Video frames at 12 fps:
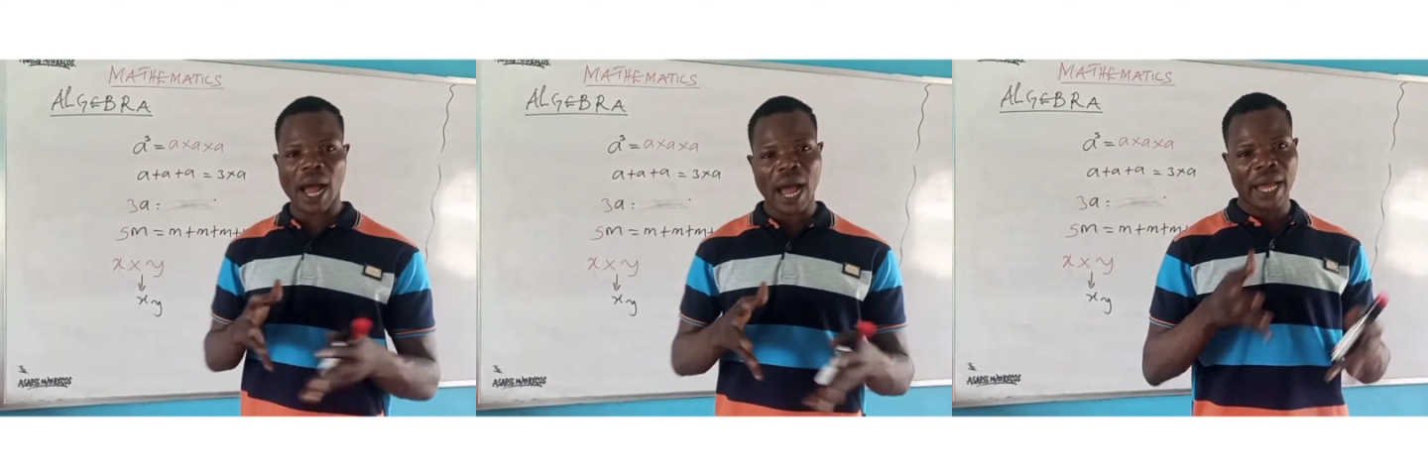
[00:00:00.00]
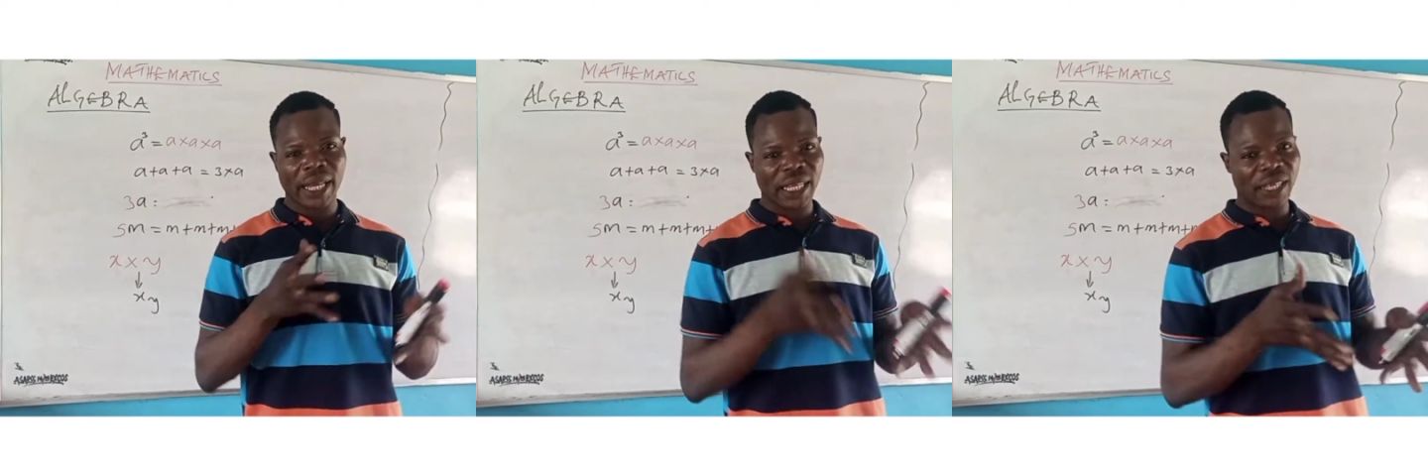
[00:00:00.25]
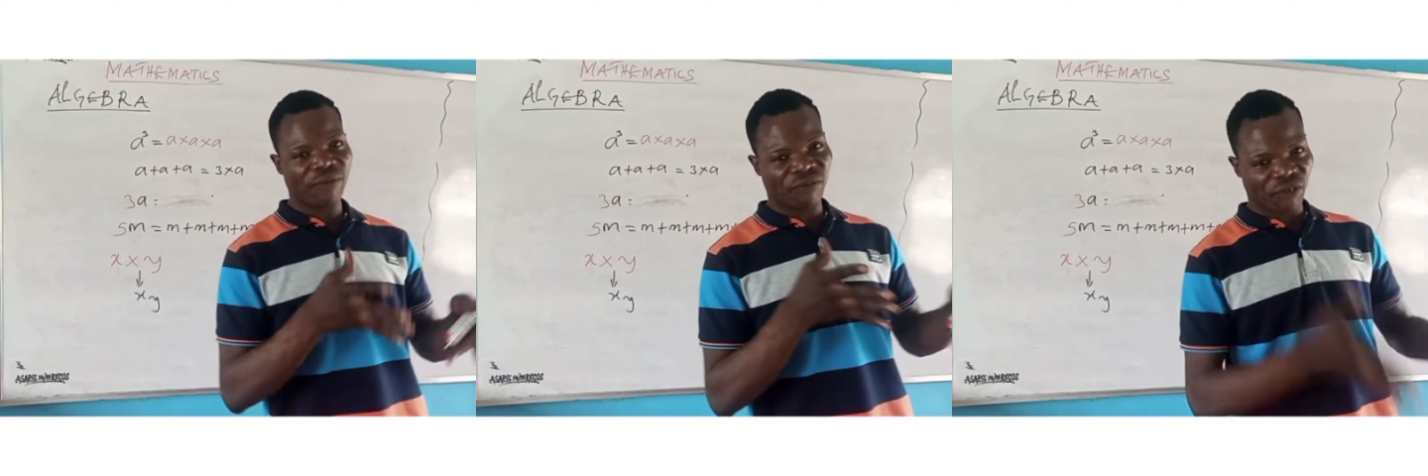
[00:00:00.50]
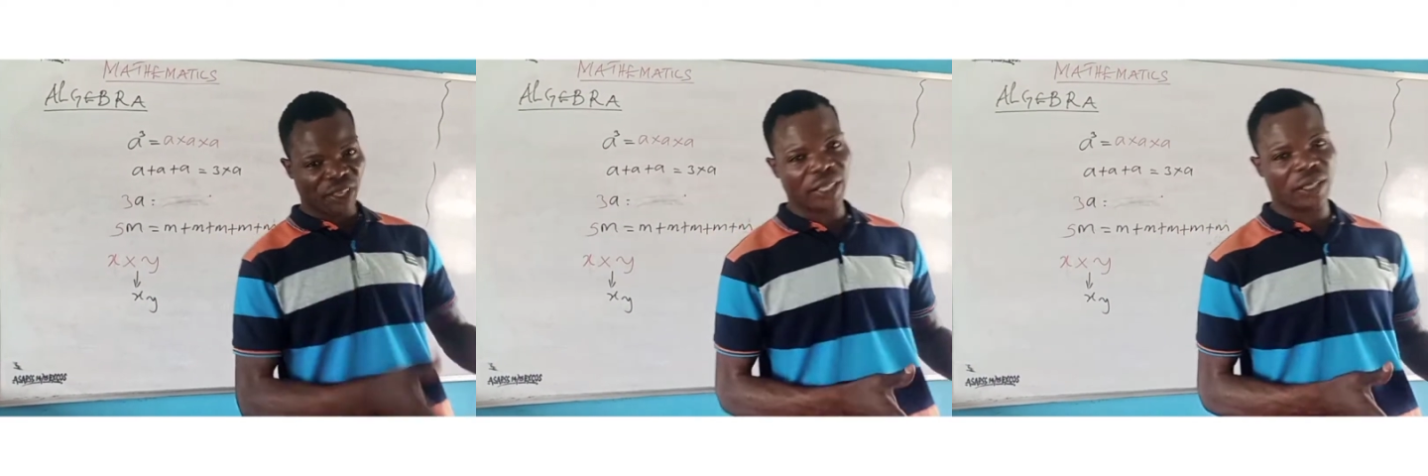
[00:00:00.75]
are in
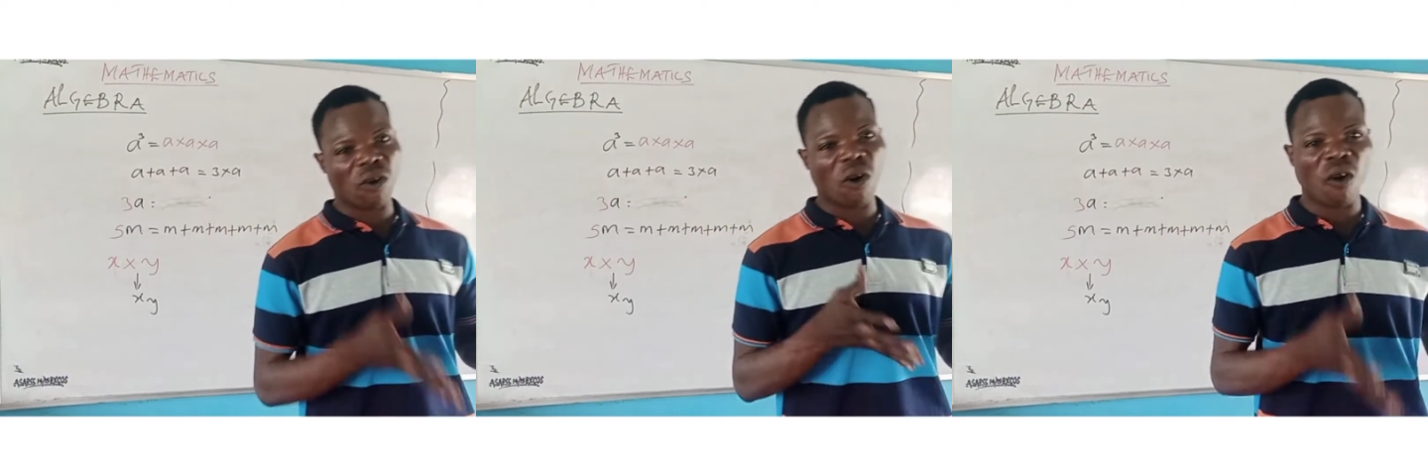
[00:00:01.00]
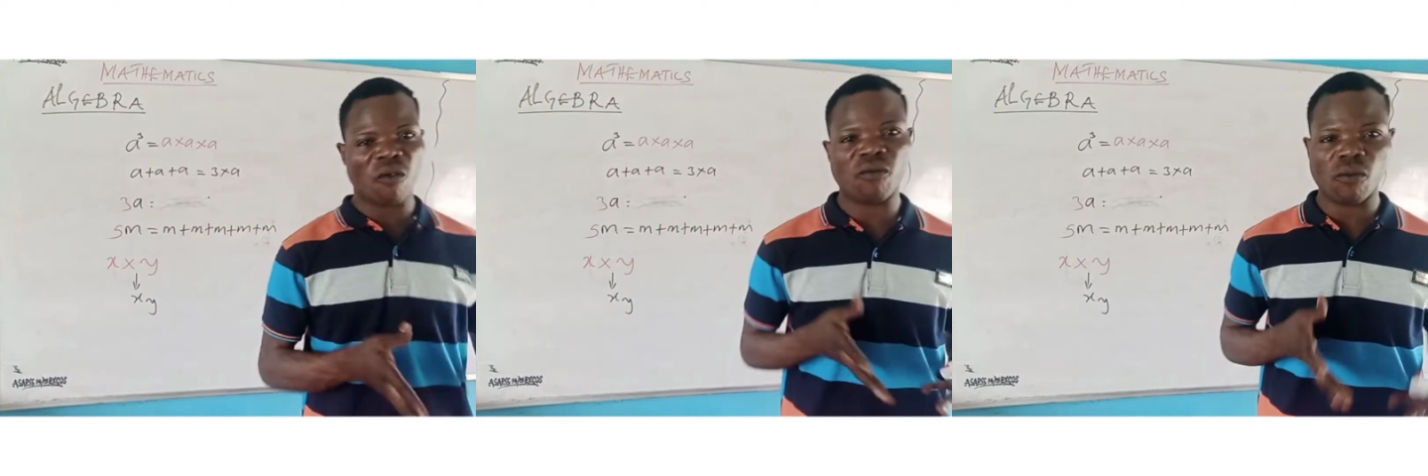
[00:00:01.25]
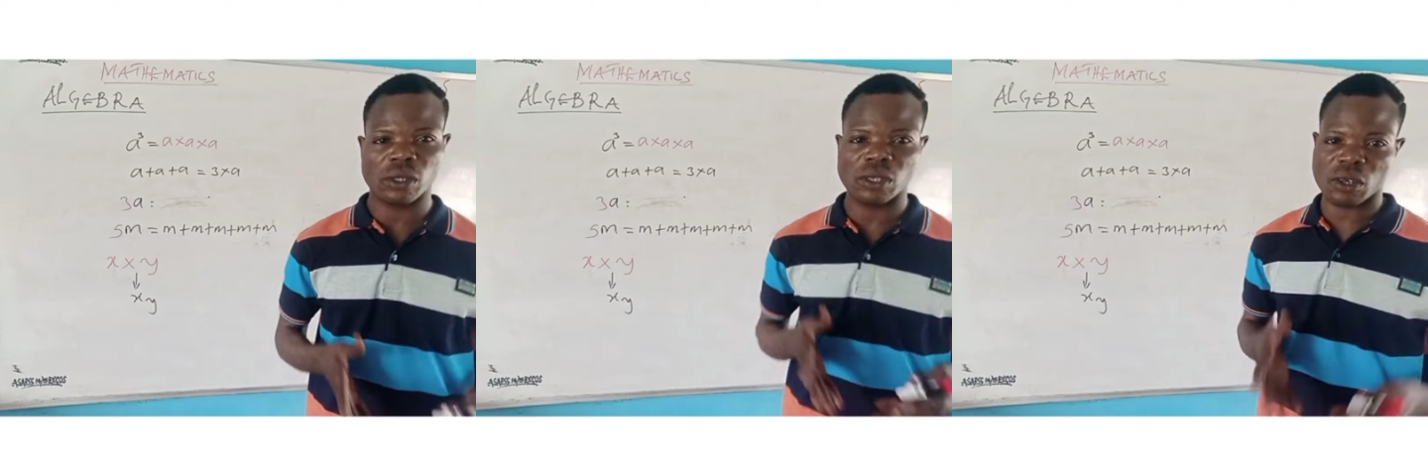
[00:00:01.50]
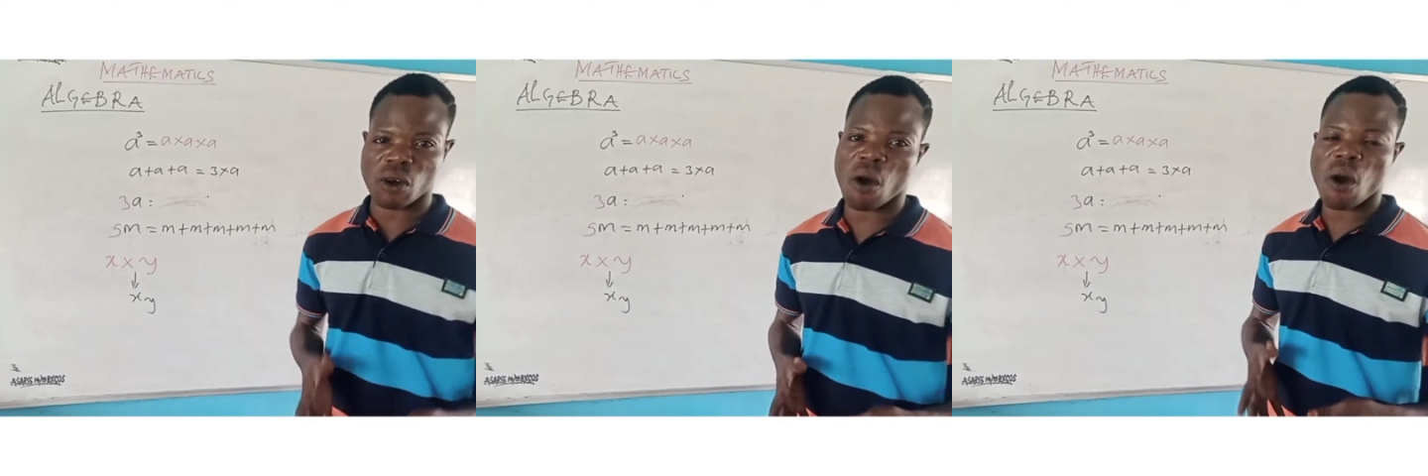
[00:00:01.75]
field of what you
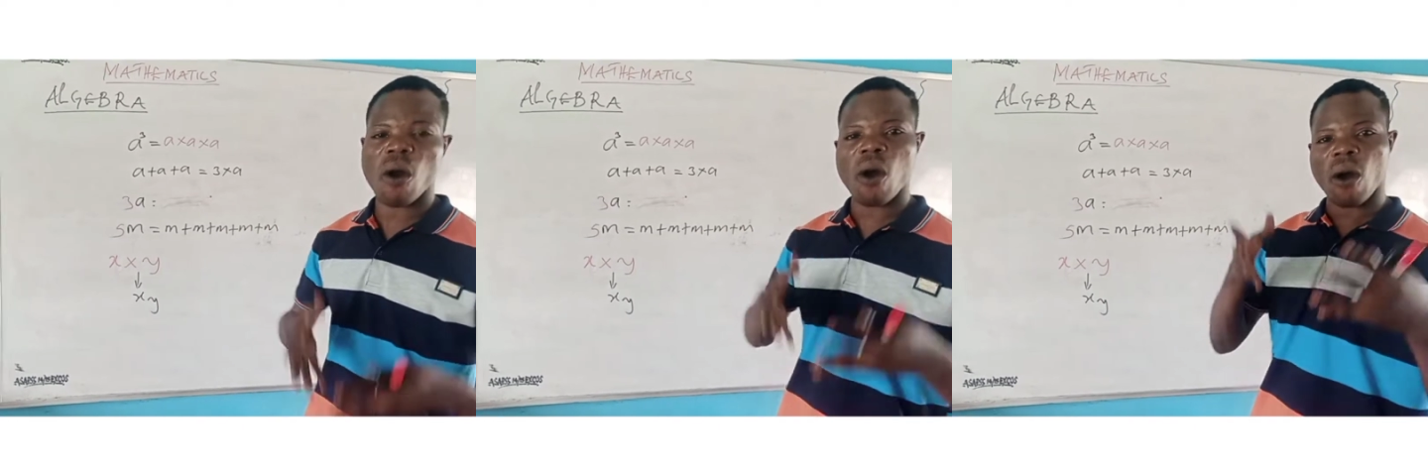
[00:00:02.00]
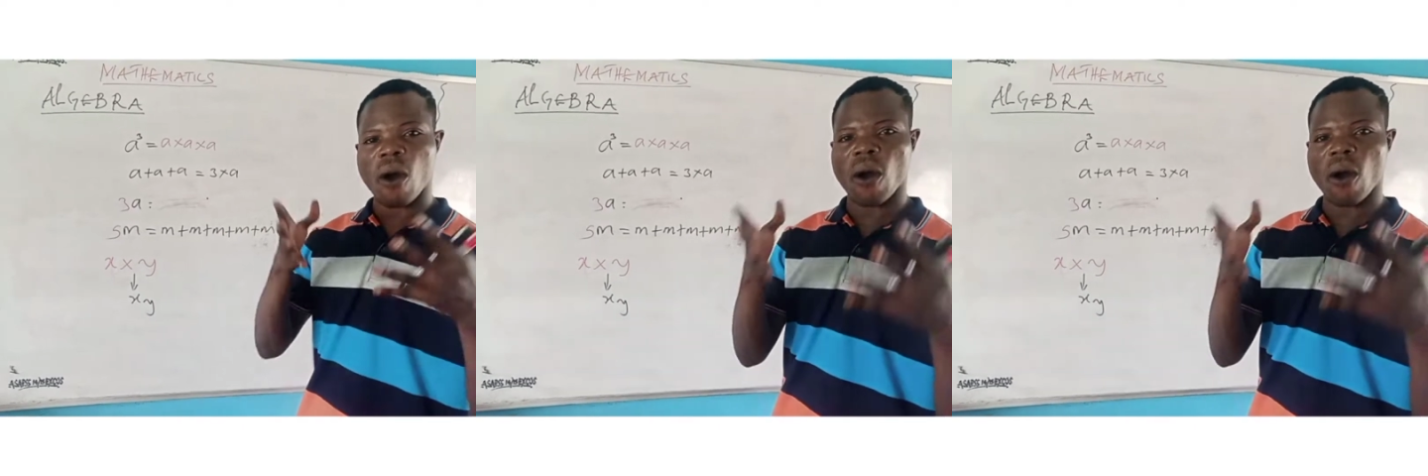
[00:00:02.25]
call